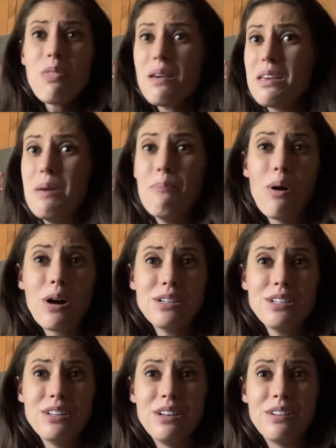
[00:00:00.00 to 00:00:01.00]

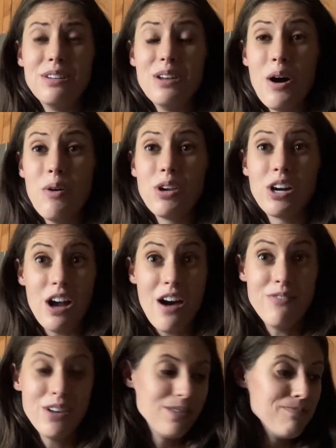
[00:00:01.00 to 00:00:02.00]
Important to know your
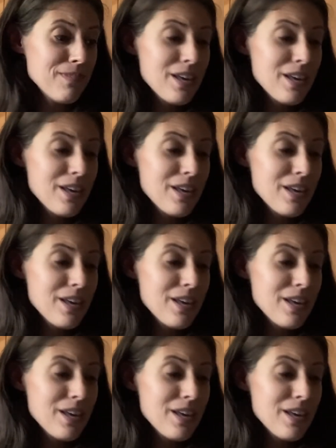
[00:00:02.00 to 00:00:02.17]
oven.